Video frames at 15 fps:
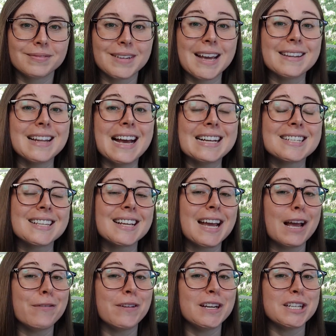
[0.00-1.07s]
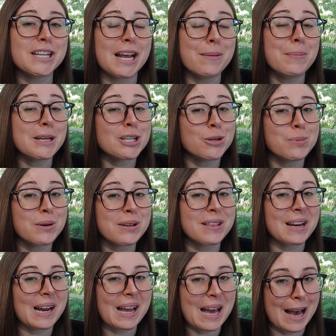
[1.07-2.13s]
And lastly, I finished a picture book
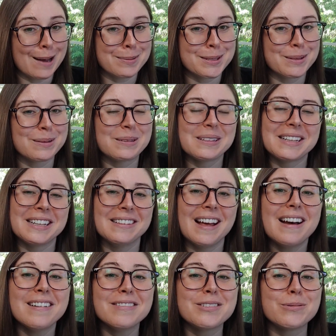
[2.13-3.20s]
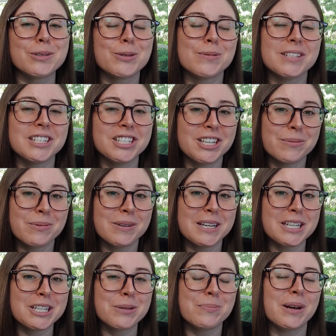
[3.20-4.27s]
that I absolutely loved, which was
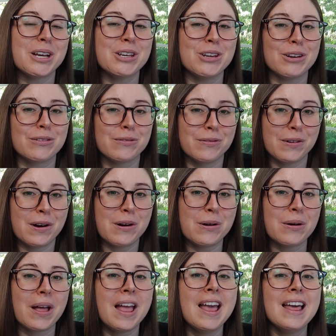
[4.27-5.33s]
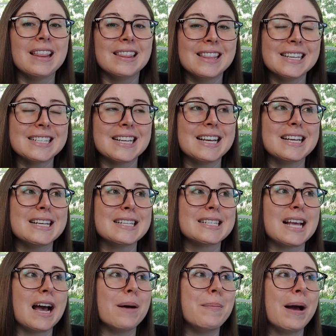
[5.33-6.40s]
Gibberish by Young Vo. This
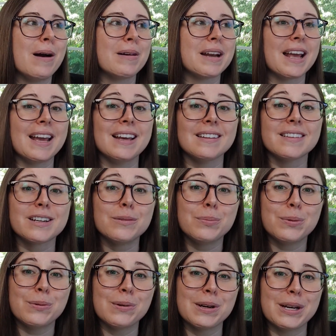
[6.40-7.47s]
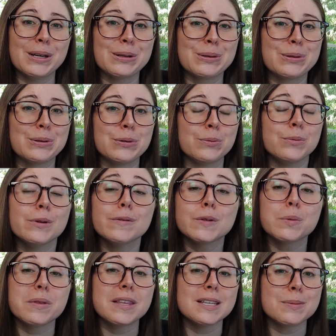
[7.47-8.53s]
is about a little boy who
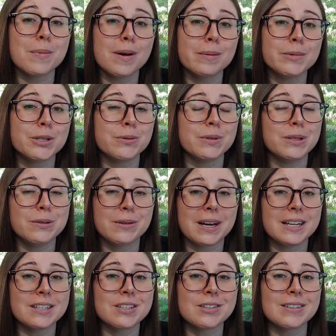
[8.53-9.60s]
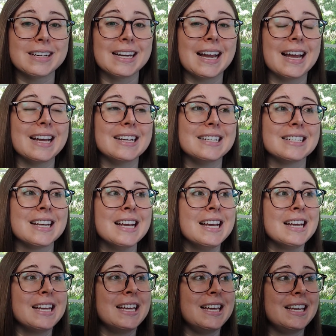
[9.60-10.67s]
moves with his mom to a new country and
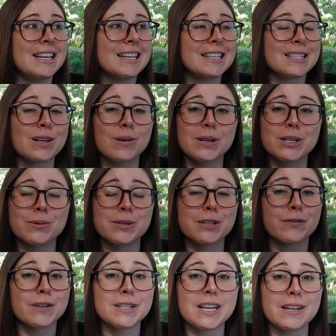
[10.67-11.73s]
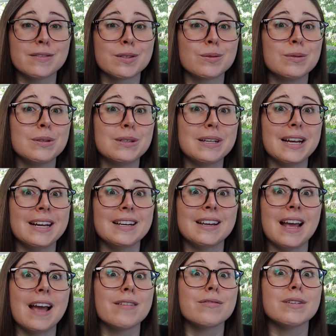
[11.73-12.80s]
he is going to his first day of school
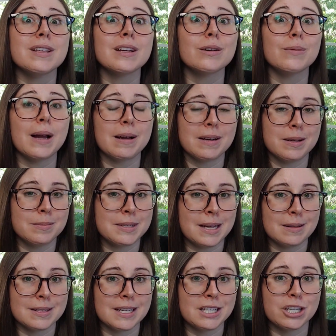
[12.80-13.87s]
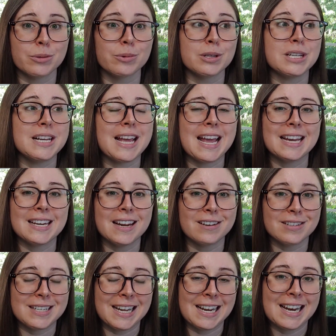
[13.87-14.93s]
and everything around him sounds like gibberish. He can't
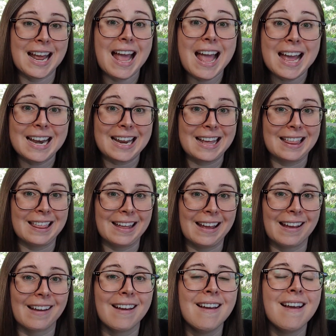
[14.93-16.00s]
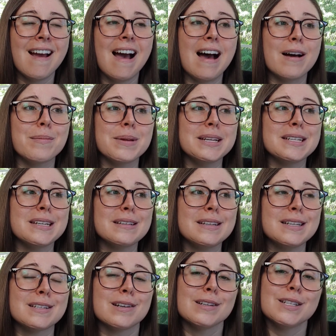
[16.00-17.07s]
understand anything um, until
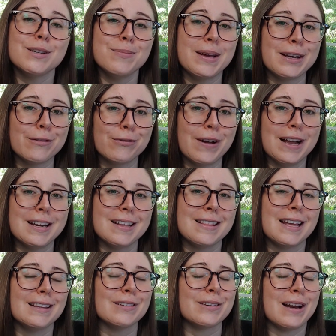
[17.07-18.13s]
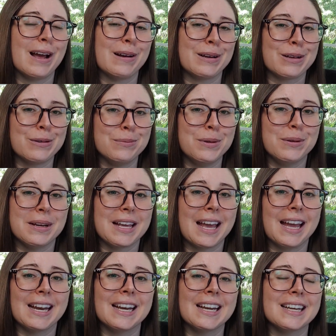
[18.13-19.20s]
he starts to make a friend and they learn how to
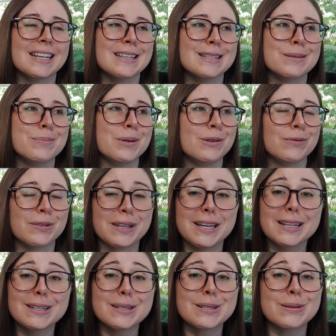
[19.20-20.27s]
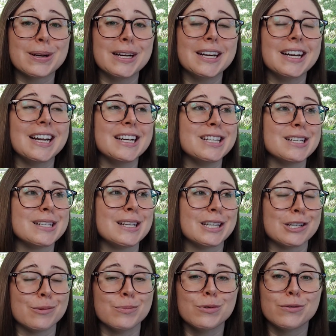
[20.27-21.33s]
communicate. It is beautifully illustrated and just
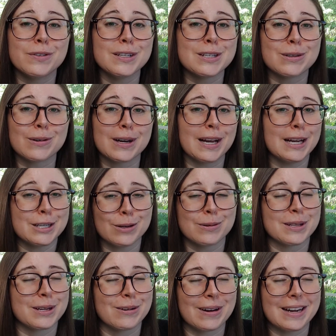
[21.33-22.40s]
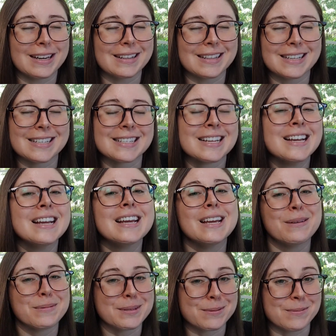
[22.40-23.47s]
such a moving story. I totally cried at this.
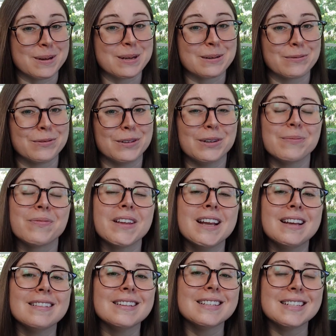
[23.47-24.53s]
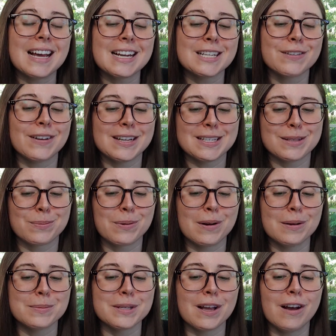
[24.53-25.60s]
It was wonderful. This satisfies the
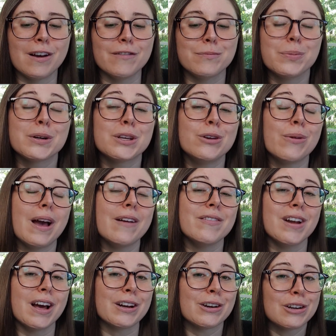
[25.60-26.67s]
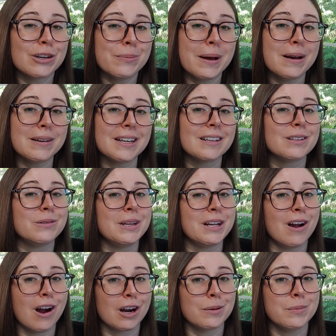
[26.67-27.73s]
prompts of book you have not heard about, including
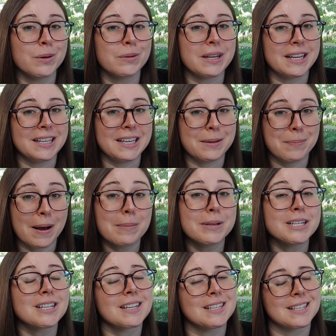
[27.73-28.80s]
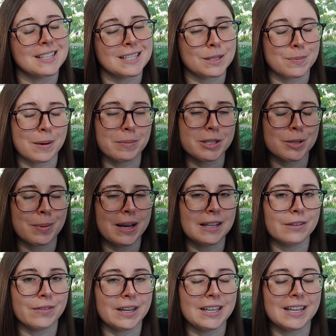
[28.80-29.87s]
Hard Mode Indie Published, because this is published by
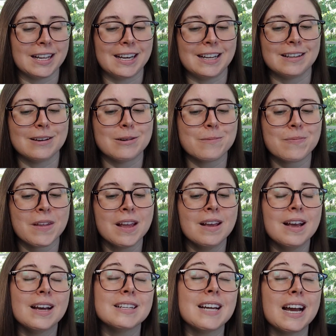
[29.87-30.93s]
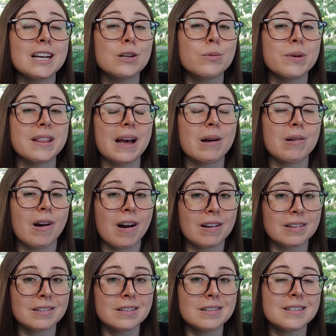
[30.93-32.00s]
Levine Querido title without
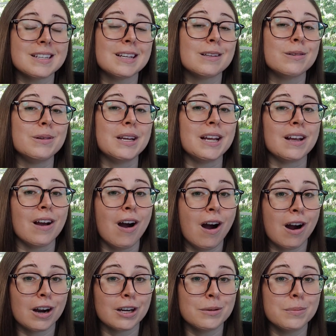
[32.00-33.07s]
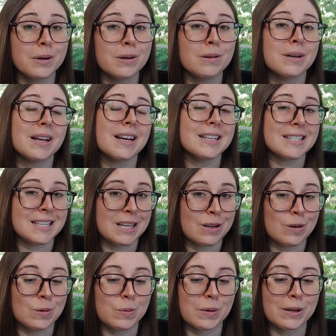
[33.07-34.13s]
articles, including Hard Mode, a
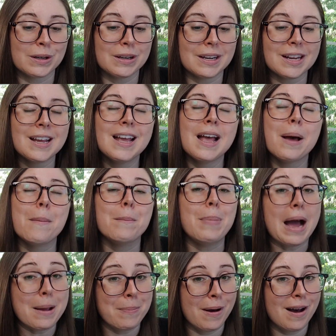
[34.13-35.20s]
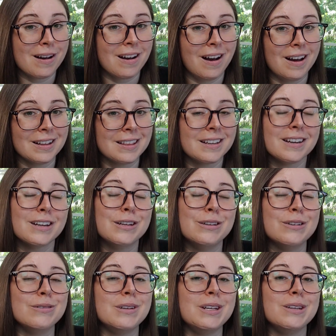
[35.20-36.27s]
single word, BIPOC author,
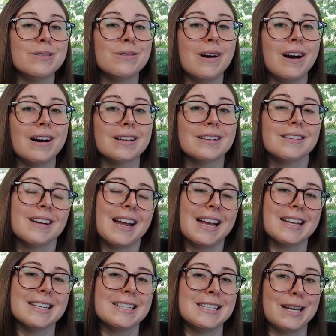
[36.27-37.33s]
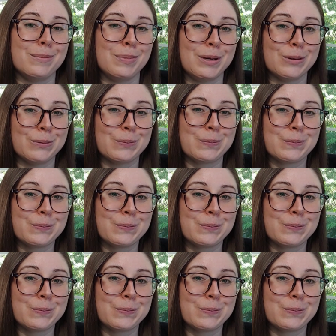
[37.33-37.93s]
new to you author, and debut.